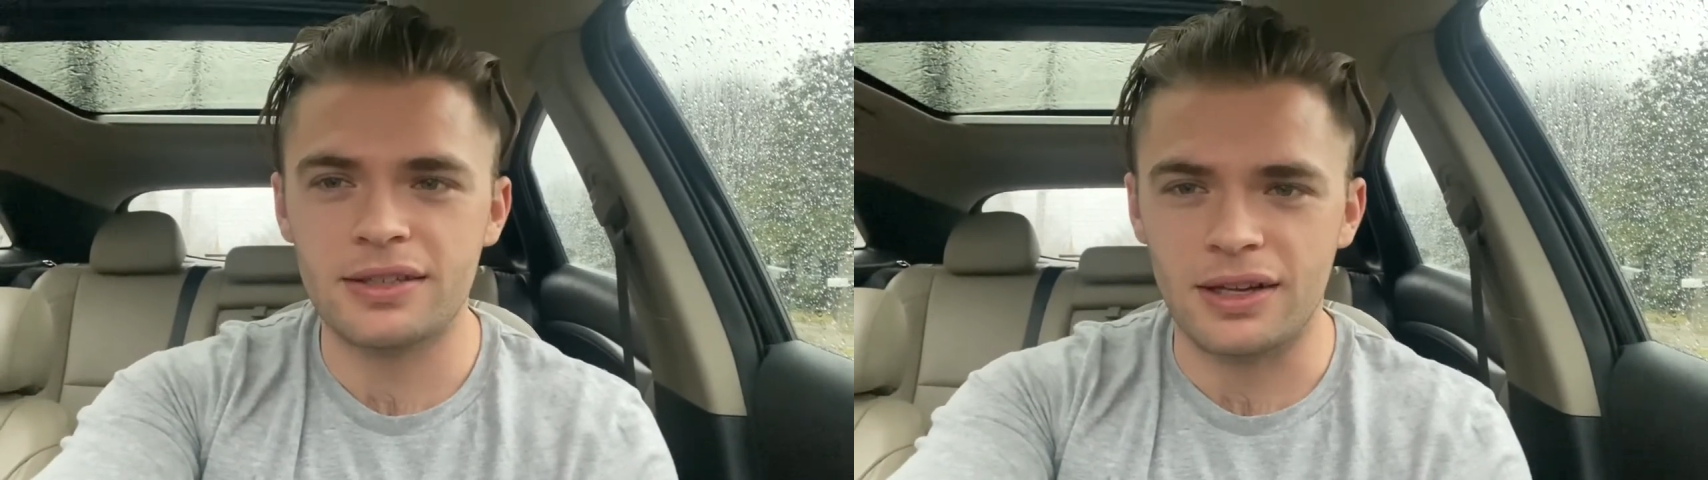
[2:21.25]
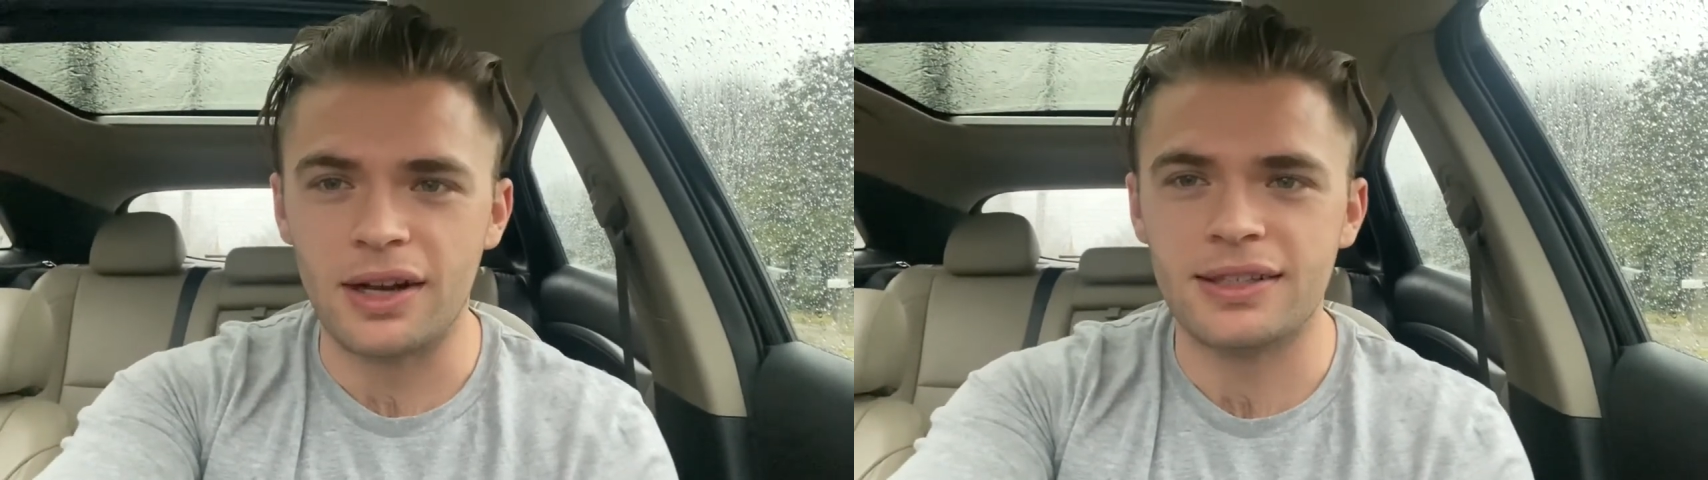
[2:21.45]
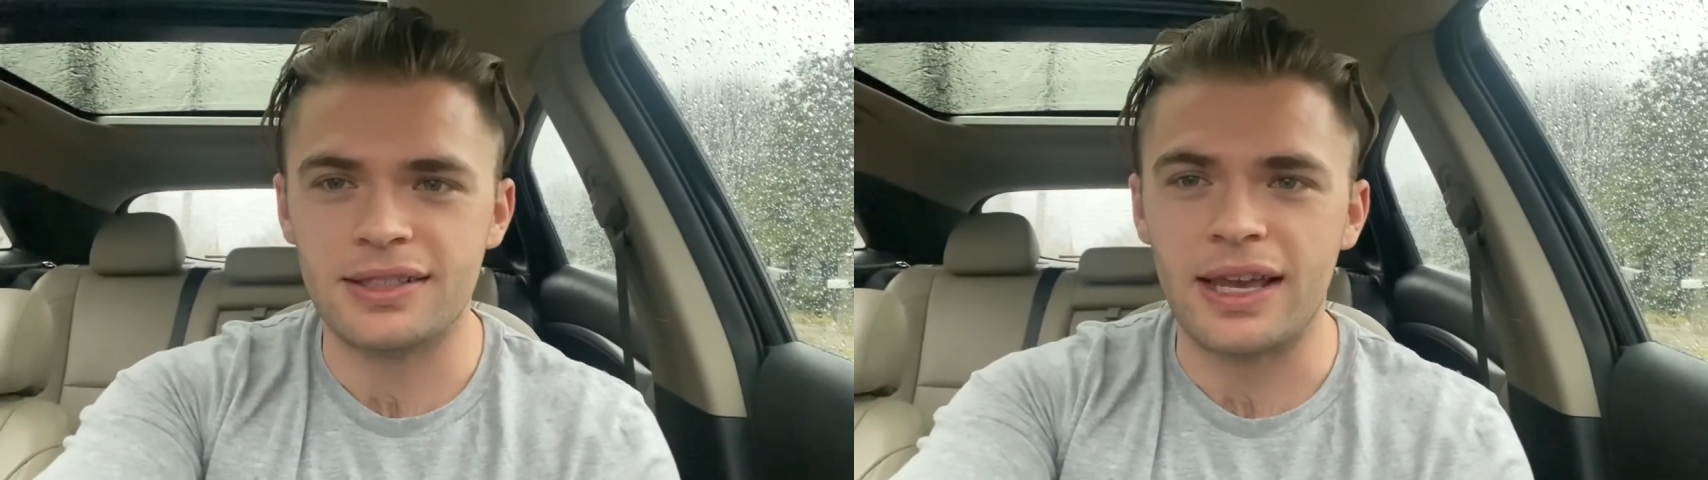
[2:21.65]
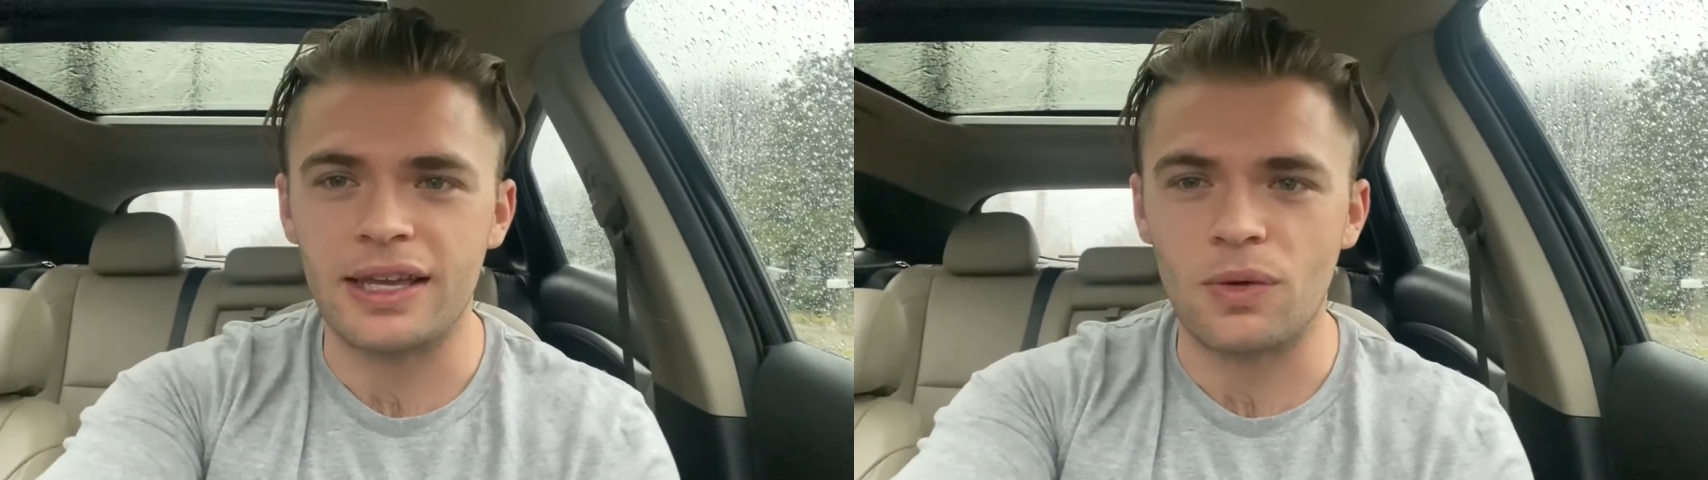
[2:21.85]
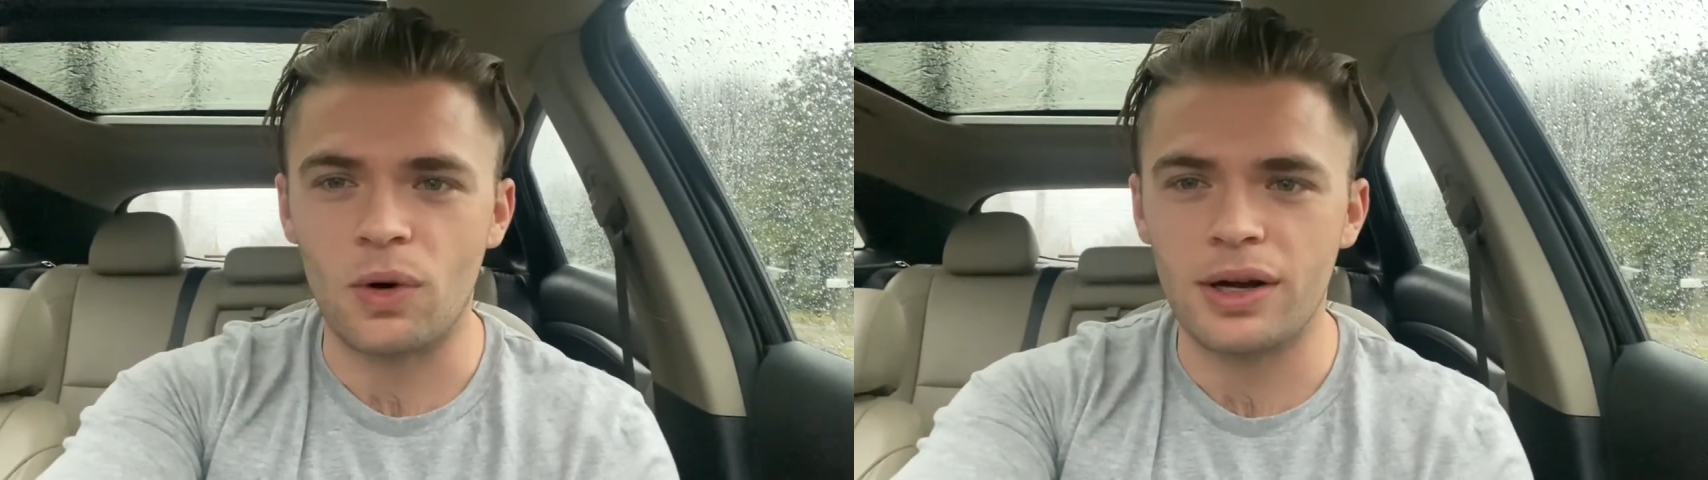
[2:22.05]
an
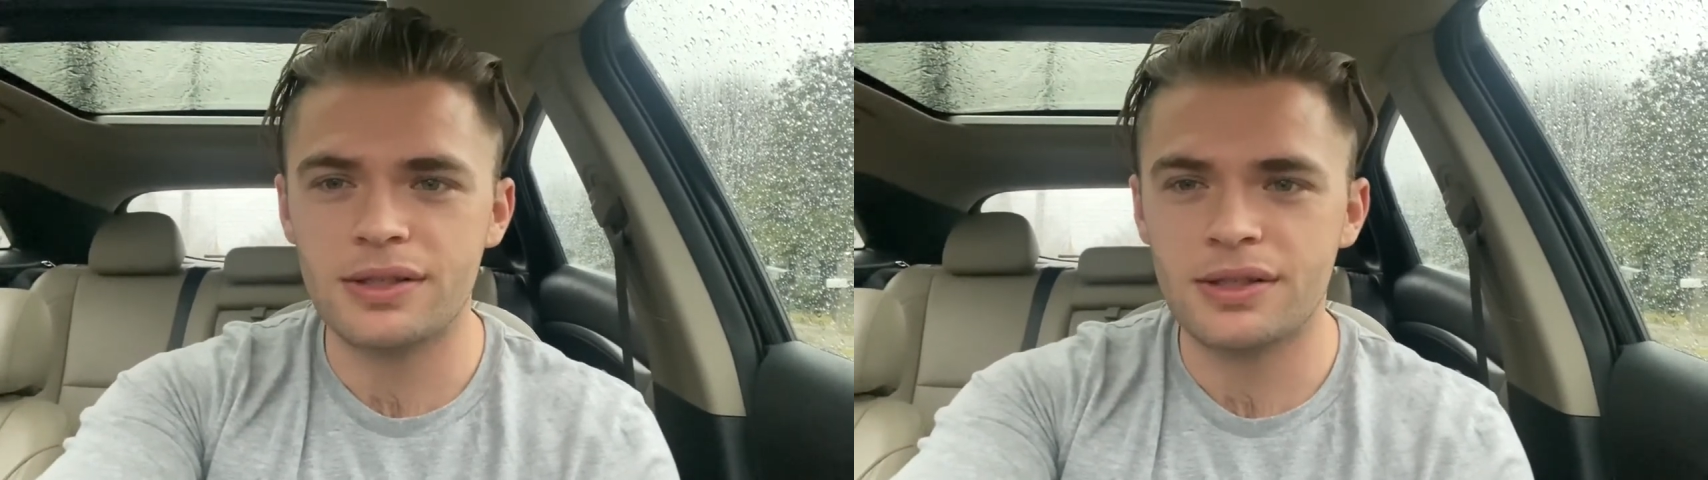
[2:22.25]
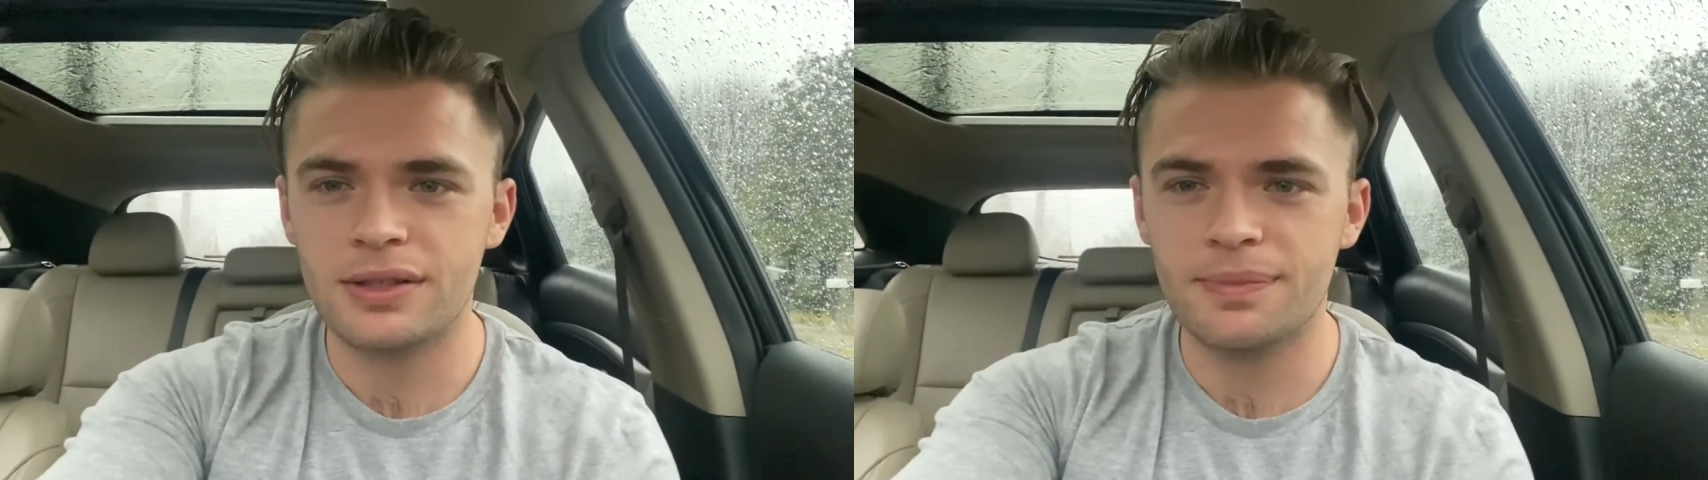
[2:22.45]
undertaking wise,